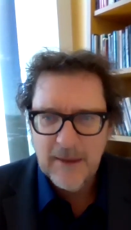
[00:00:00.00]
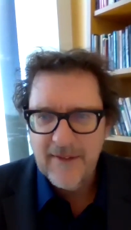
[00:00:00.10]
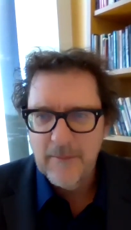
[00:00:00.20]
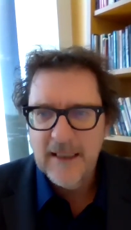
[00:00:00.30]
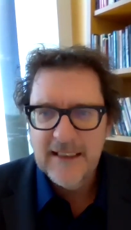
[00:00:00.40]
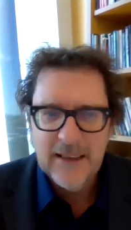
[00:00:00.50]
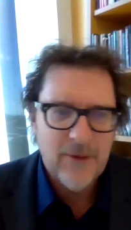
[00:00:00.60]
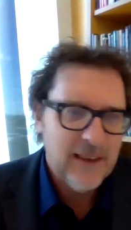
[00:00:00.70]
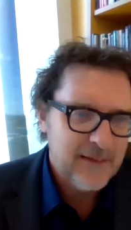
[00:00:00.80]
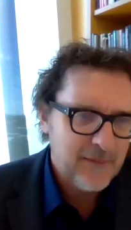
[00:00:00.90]
by the many
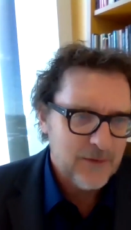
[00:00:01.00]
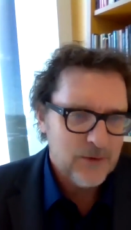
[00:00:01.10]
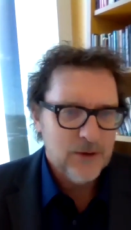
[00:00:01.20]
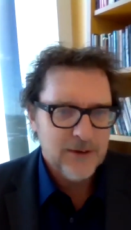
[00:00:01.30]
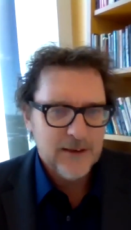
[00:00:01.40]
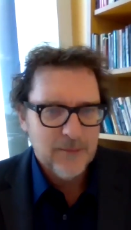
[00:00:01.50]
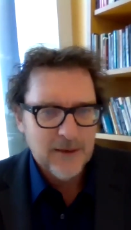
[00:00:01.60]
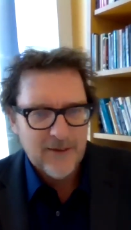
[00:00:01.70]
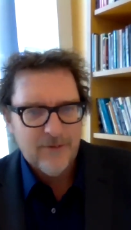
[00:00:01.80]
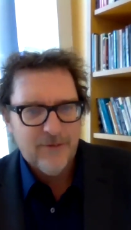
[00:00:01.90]
rather than hoarded
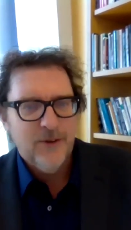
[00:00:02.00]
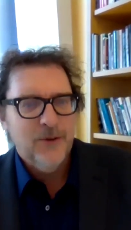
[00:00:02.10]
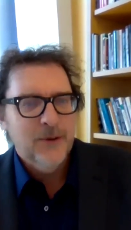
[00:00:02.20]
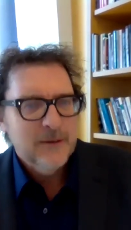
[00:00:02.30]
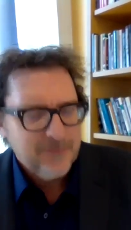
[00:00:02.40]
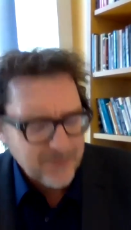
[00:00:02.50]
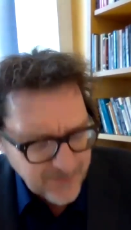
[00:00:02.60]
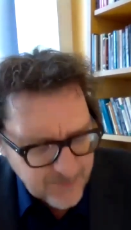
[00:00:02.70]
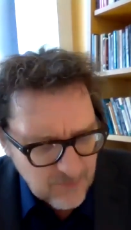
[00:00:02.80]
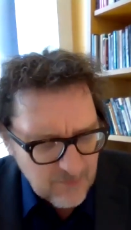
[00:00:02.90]
by the few.
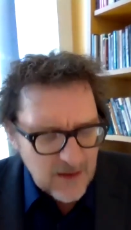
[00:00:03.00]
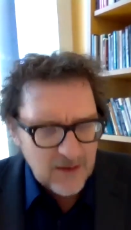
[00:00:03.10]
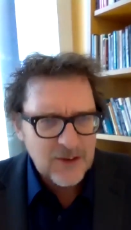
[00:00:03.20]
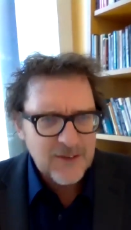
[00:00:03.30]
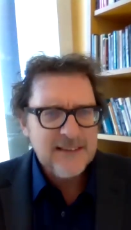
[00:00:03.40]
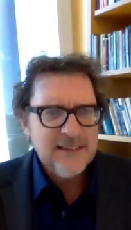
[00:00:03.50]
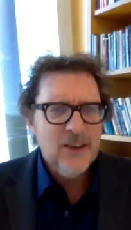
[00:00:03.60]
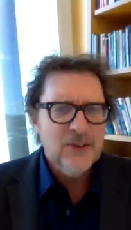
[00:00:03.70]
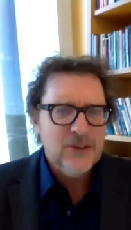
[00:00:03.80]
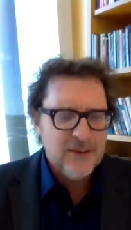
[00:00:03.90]
So this
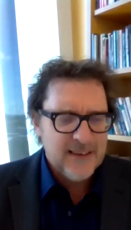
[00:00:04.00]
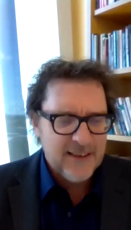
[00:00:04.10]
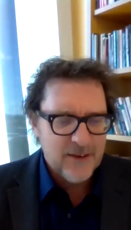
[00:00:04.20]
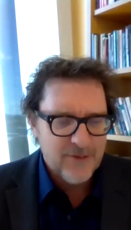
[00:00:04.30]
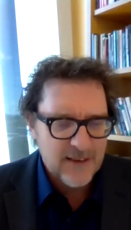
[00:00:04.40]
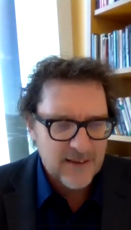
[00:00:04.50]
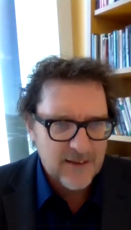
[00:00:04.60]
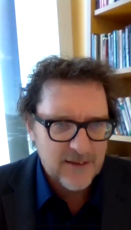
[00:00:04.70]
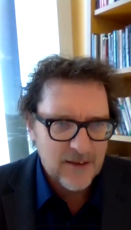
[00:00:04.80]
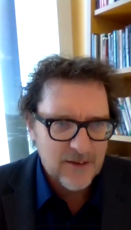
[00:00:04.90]
notion then of
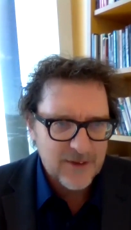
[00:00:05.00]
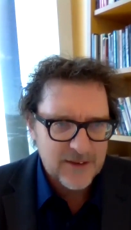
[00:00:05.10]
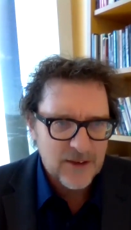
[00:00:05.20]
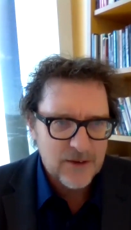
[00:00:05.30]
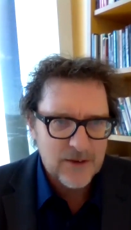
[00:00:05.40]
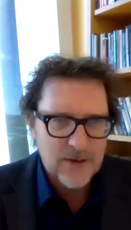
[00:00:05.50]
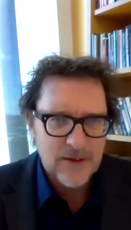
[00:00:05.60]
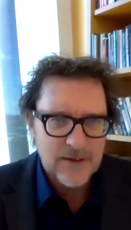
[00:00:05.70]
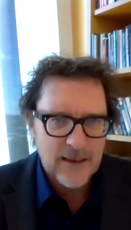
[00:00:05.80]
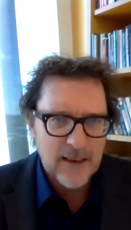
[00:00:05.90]
the
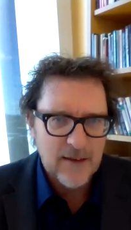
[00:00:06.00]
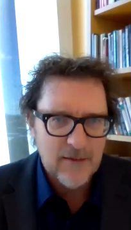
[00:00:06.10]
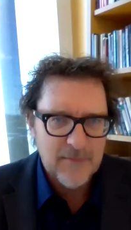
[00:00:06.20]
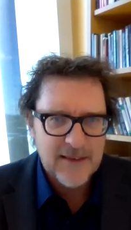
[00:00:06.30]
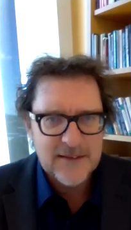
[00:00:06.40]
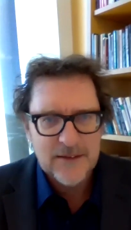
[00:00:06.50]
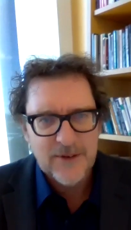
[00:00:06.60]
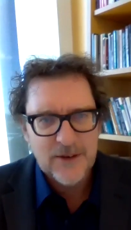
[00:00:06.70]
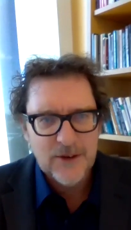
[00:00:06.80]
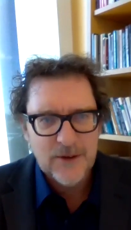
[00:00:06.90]
so-called myths of
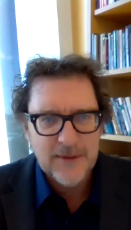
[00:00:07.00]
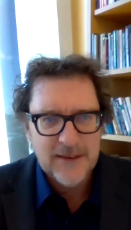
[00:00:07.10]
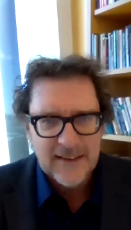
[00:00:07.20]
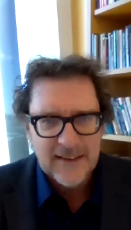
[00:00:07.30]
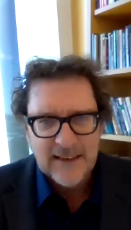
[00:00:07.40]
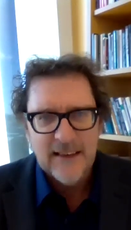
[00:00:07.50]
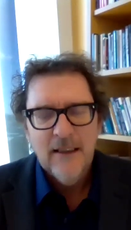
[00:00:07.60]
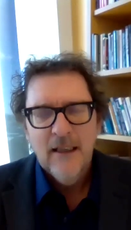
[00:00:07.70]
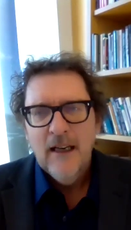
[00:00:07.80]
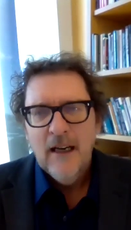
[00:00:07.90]
the good billionaire,
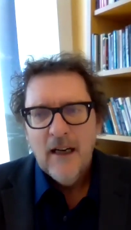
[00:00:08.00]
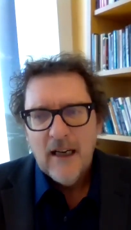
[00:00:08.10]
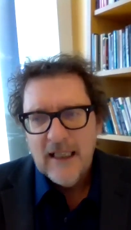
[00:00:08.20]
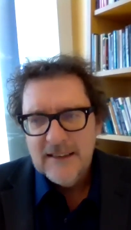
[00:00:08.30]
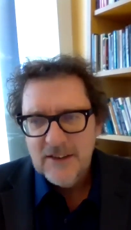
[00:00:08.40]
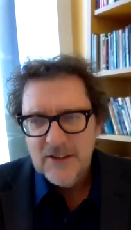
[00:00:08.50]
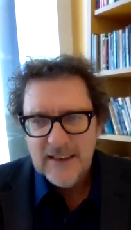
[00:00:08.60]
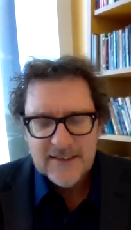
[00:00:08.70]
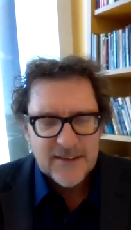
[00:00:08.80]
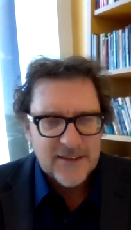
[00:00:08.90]
I
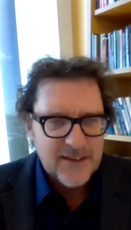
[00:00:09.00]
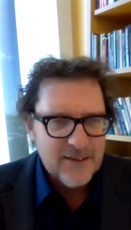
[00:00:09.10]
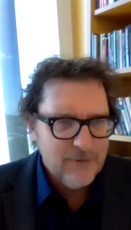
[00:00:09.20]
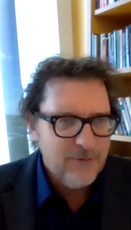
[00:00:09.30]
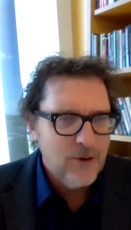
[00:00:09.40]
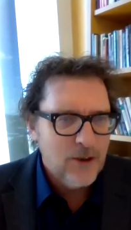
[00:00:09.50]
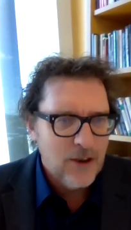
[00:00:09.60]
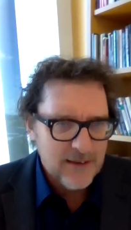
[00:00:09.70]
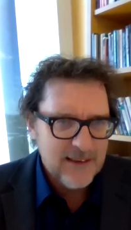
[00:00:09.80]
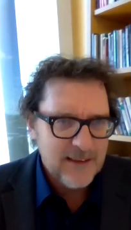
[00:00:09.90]
suggest that there are
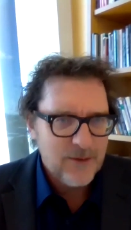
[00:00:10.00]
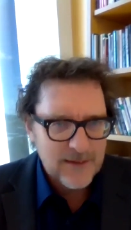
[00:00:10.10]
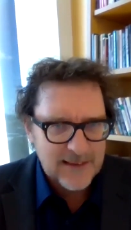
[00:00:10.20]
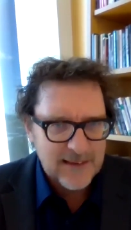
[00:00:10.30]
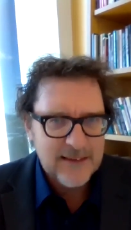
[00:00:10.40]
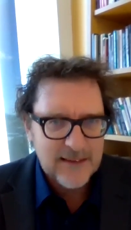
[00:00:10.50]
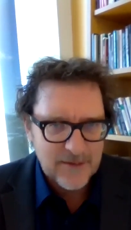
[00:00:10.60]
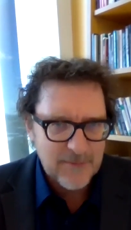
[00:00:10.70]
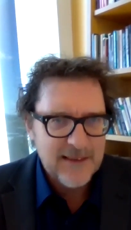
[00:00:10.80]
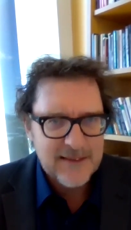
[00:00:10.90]
four
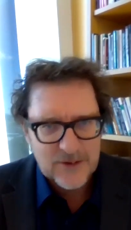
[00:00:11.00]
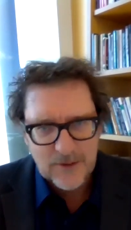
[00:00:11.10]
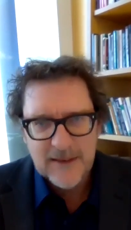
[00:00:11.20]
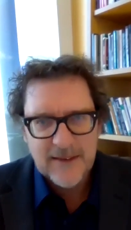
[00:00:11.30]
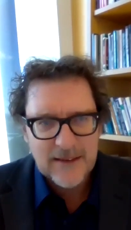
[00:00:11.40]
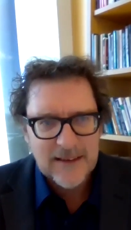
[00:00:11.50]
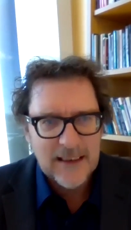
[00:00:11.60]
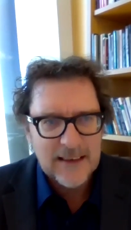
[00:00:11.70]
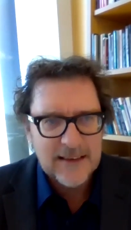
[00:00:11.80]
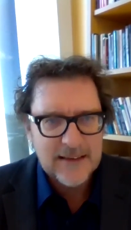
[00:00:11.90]
interrelated myths or mythical
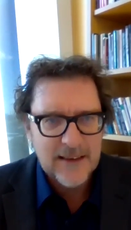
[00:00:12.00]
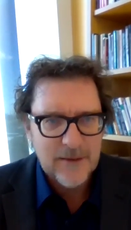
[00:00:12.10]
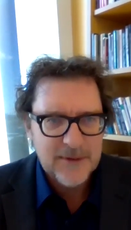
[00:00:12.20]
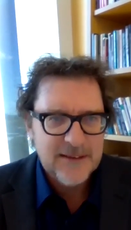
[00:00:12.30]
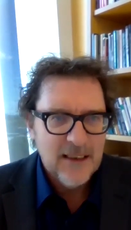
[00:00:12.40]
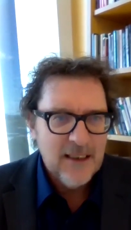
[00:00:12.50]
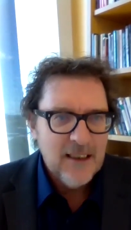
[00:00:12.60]
archetypes.